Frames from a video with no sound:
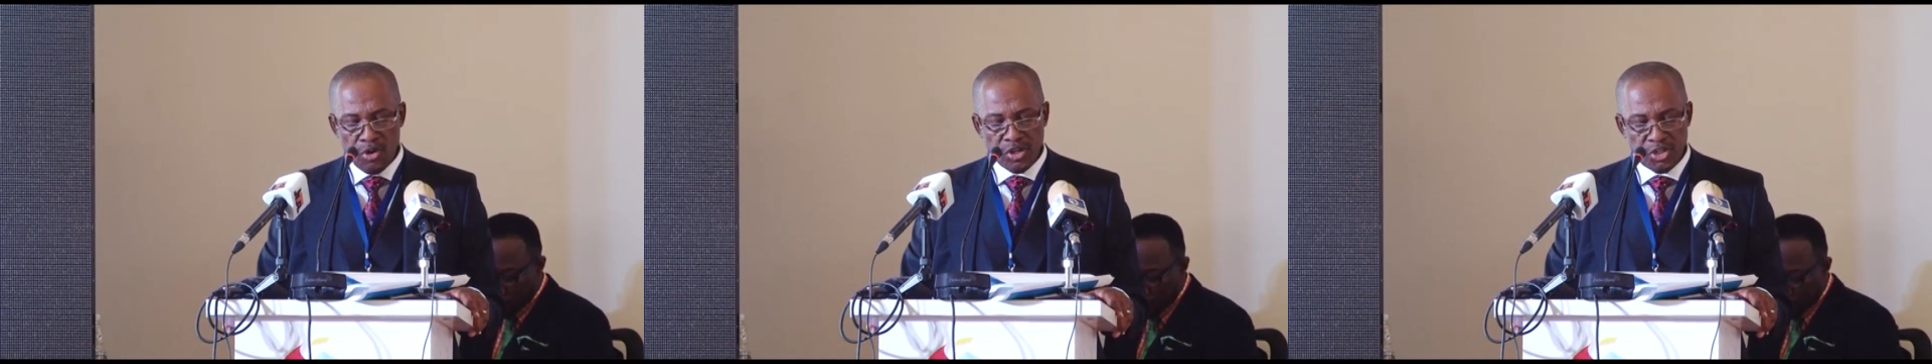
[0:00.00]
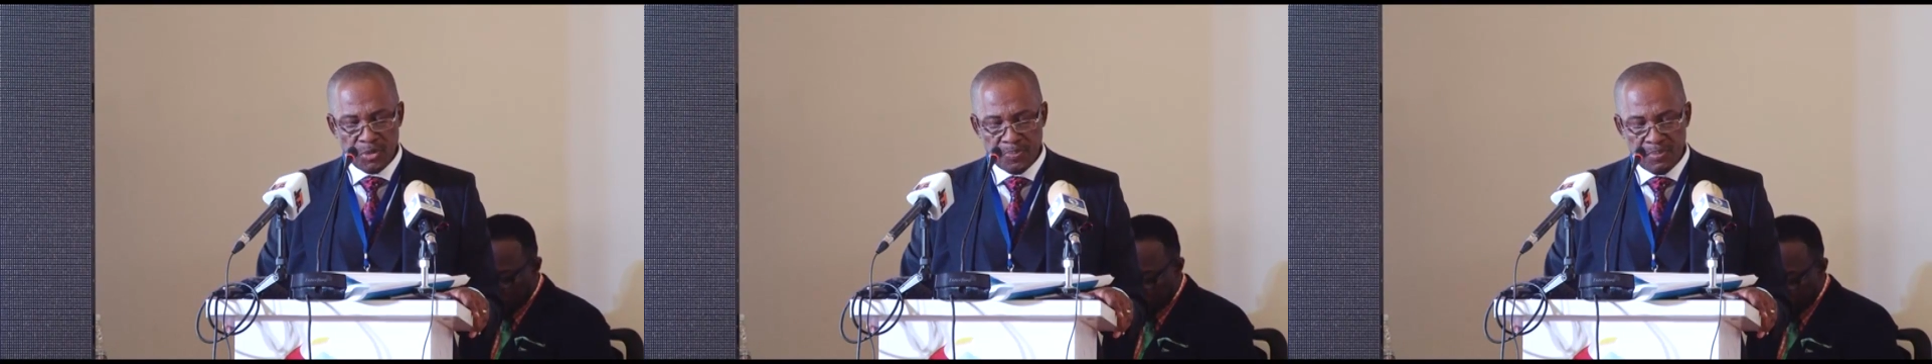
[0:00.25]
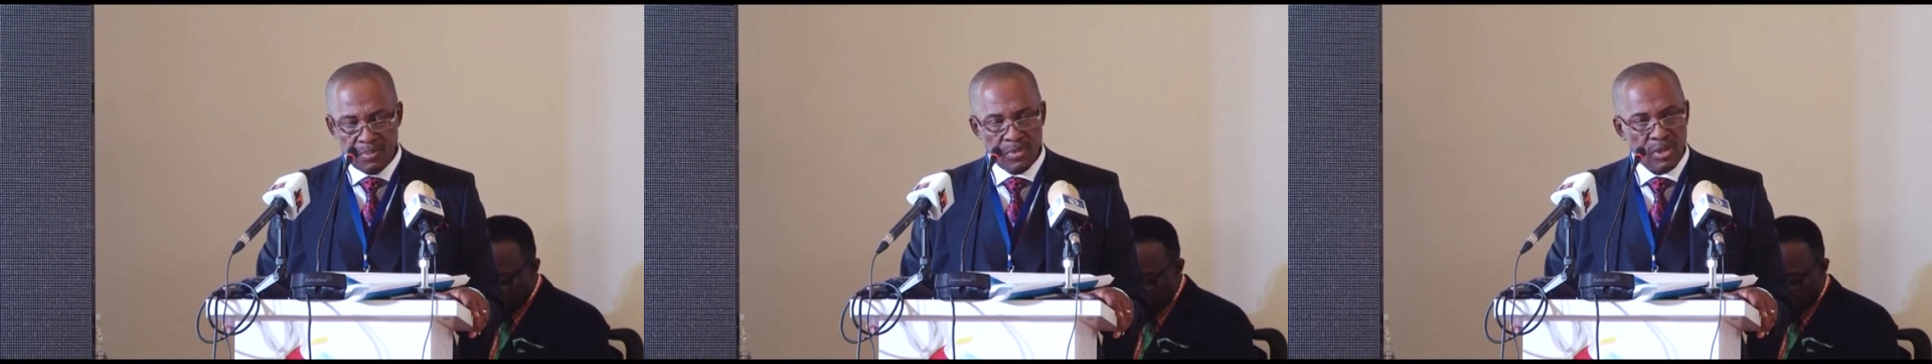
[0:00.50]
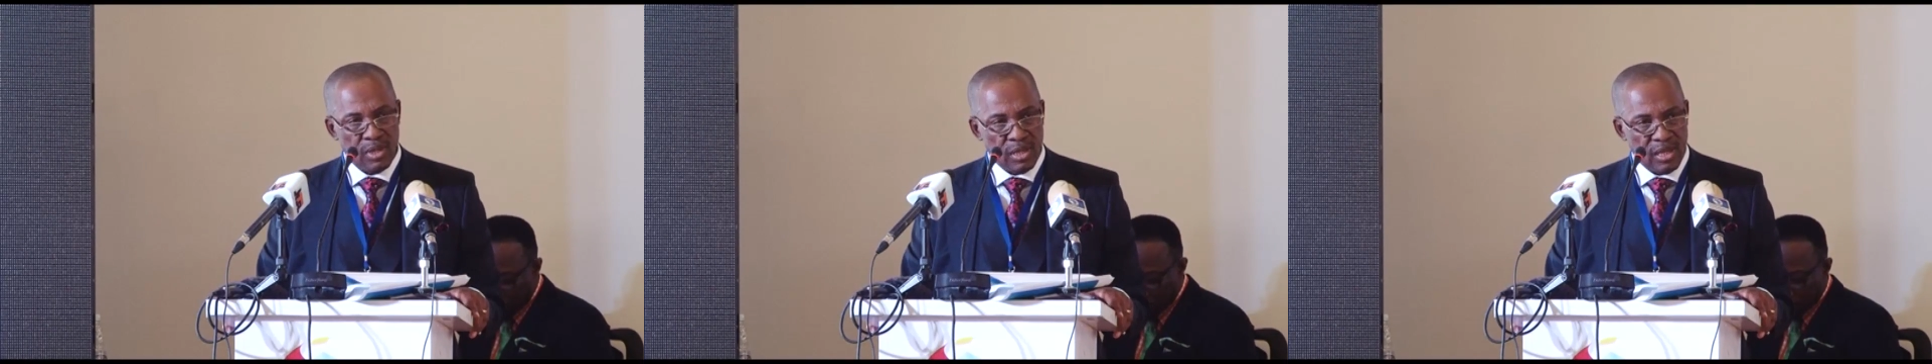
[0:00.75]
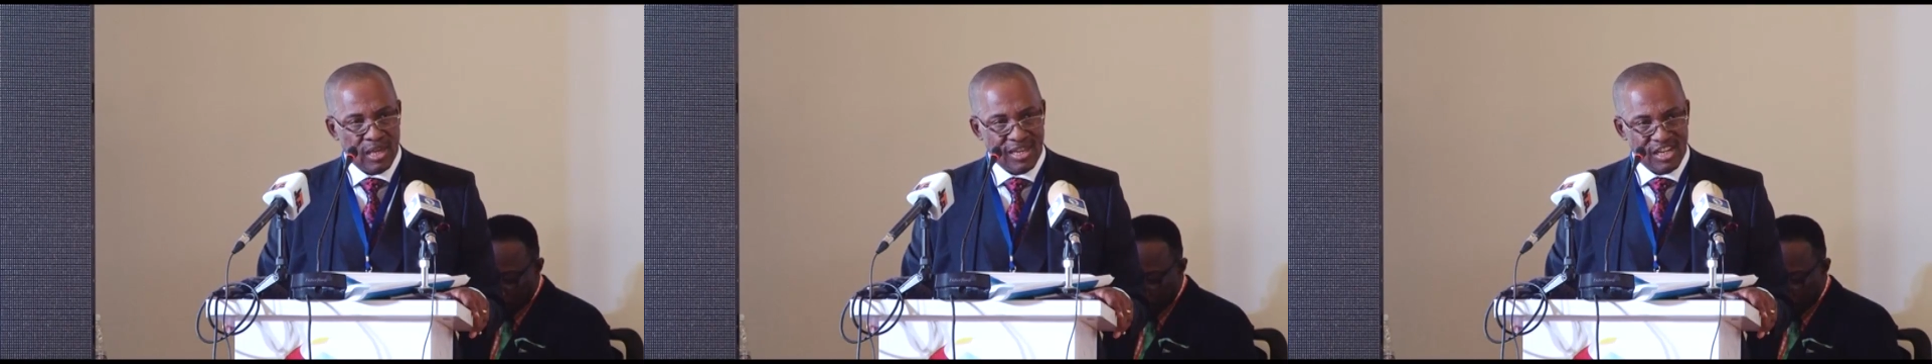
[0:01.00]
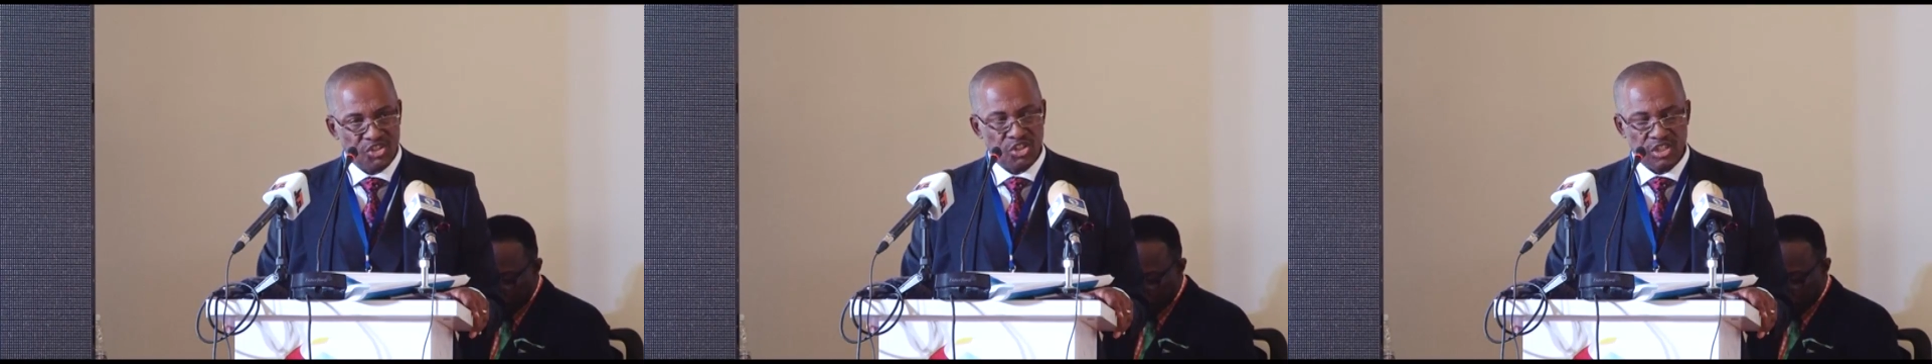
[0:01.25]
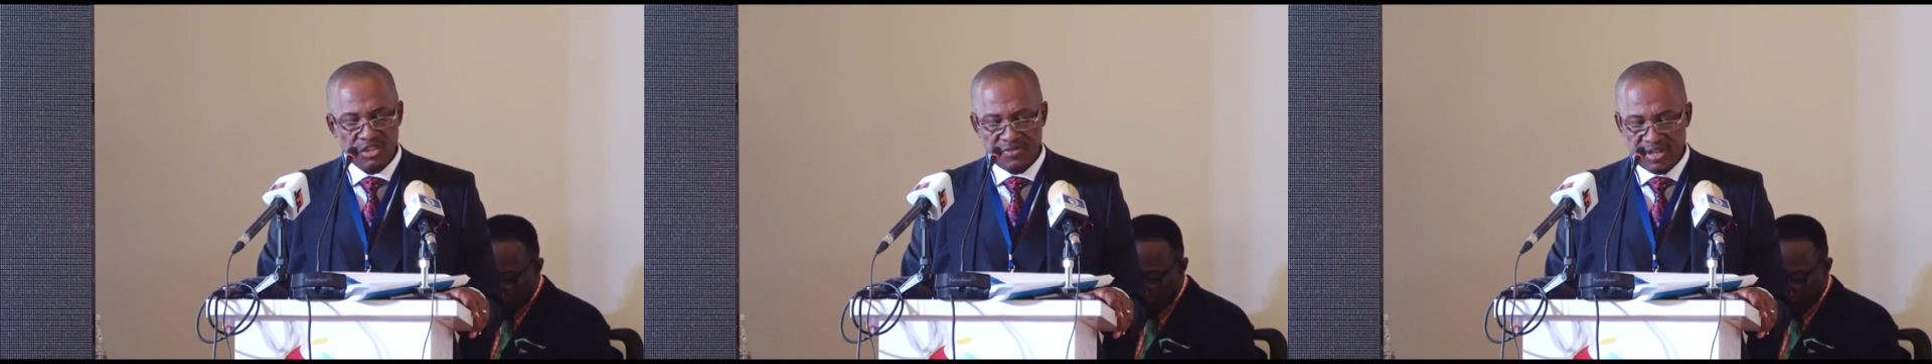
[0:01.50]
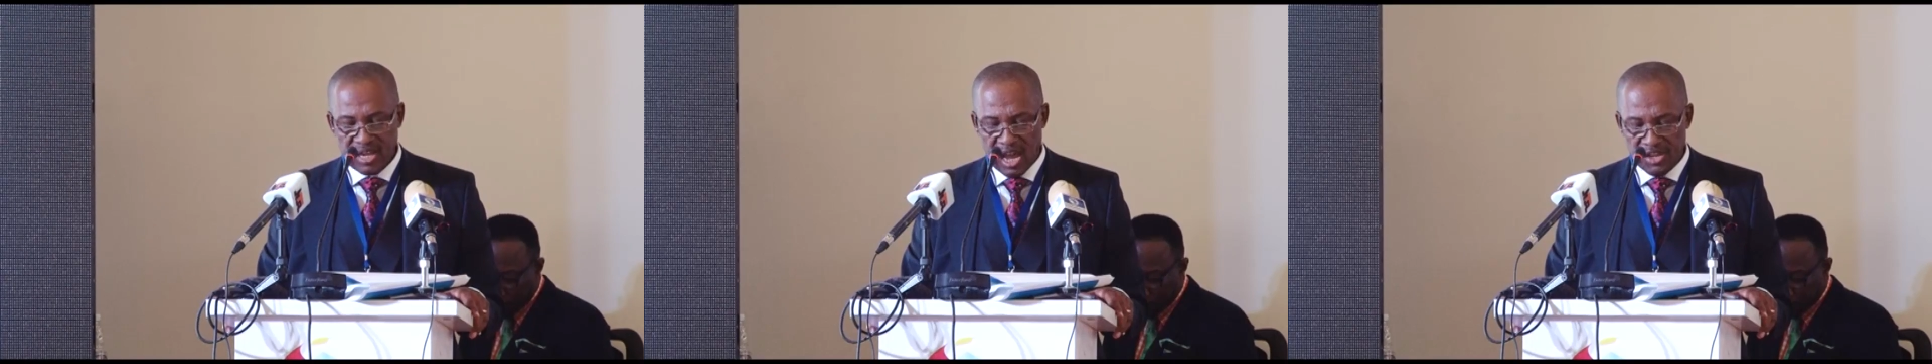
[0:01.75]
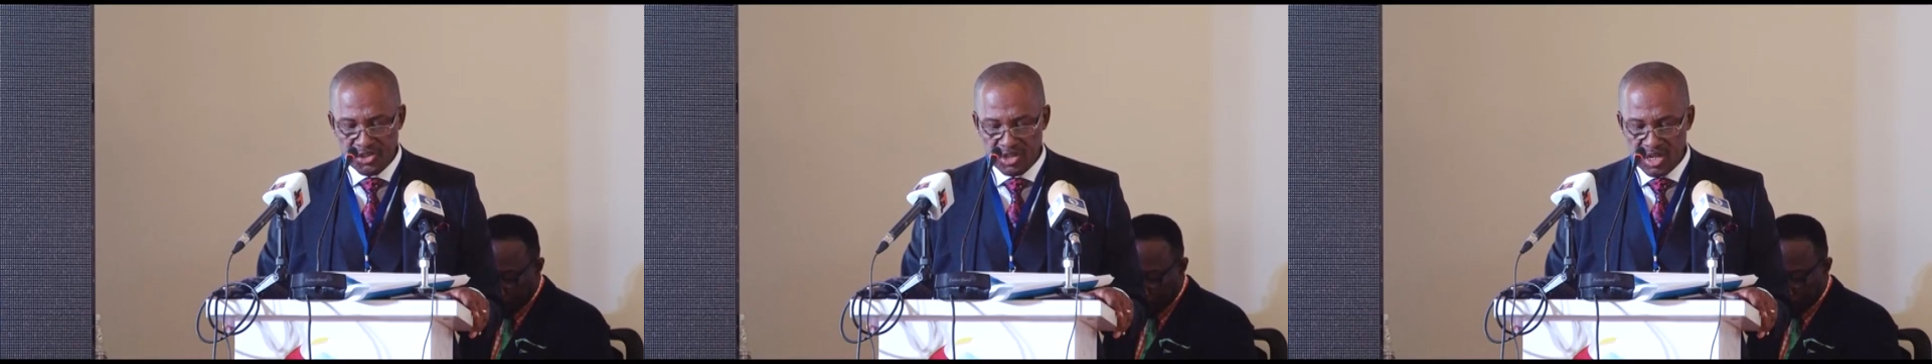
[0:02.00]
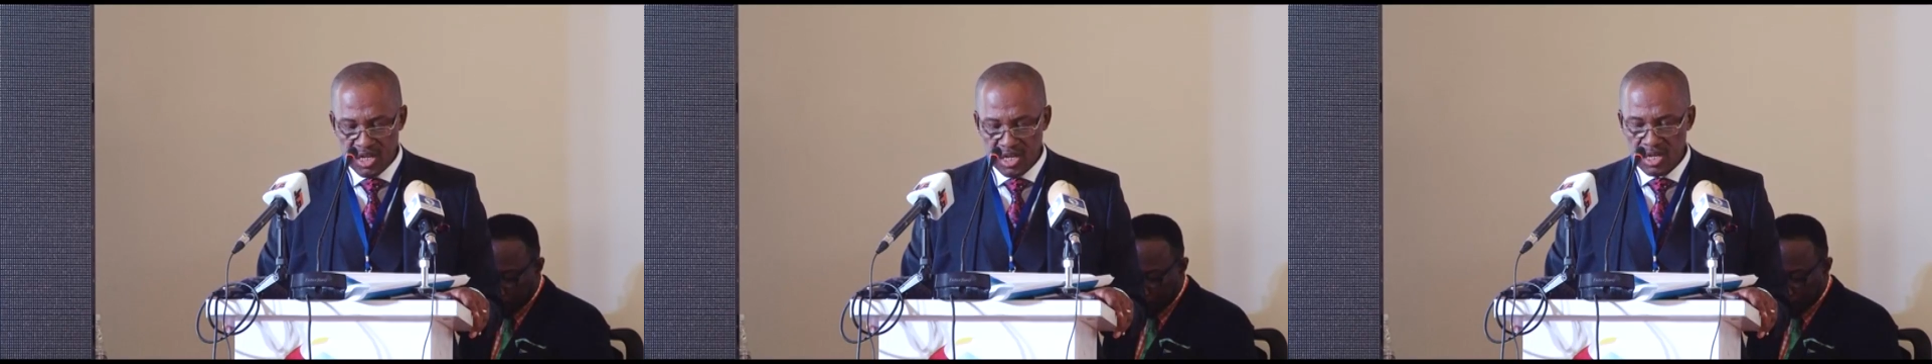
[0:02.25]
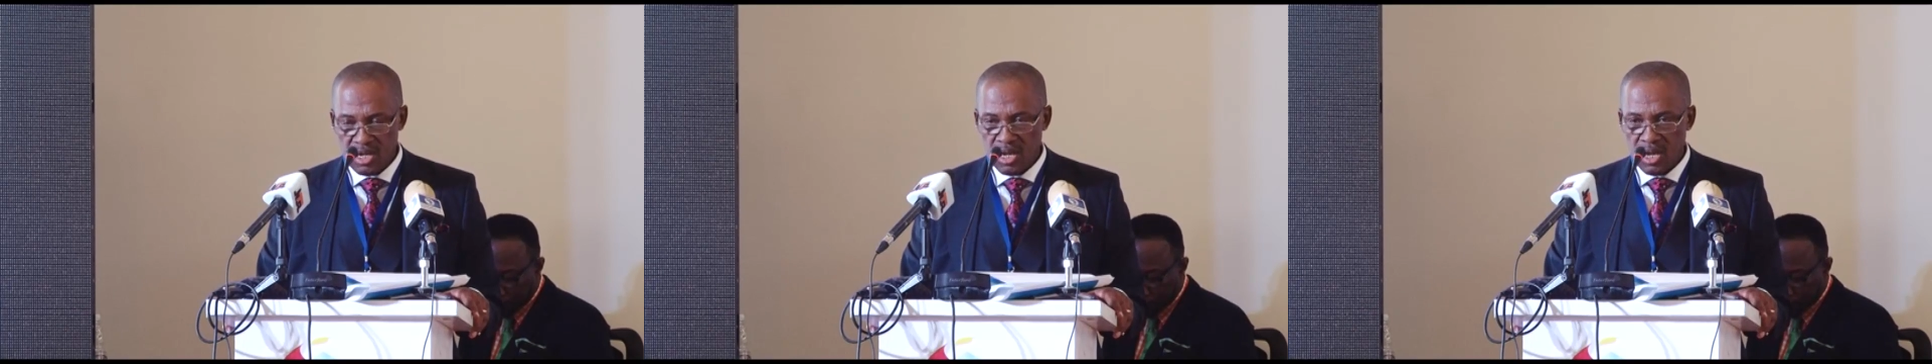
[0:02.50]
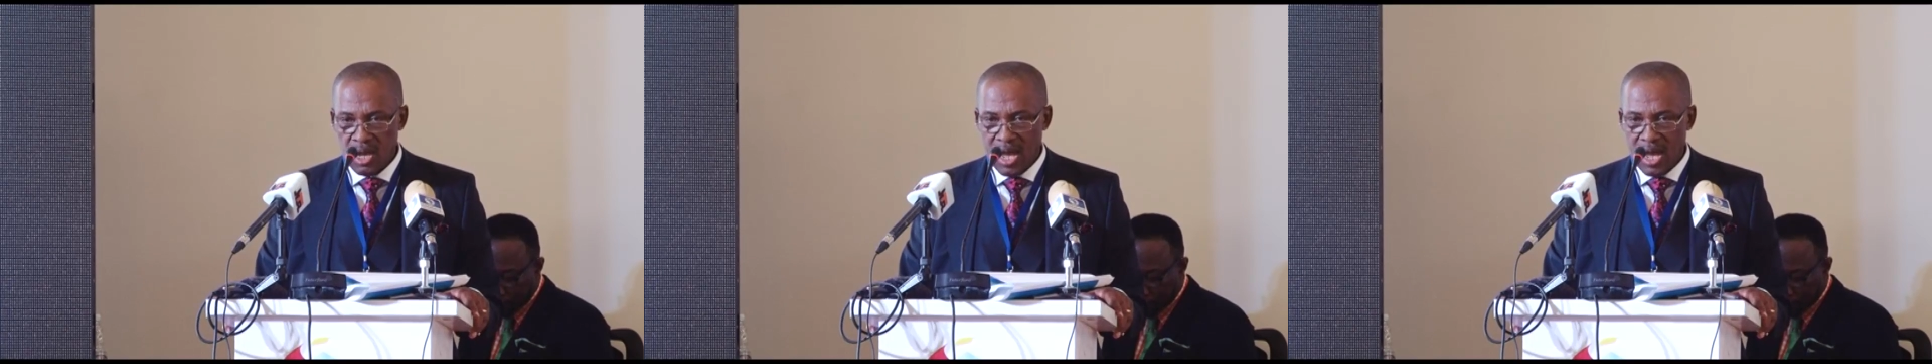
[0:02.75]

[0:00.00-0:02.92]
ownership initiative in Nigeria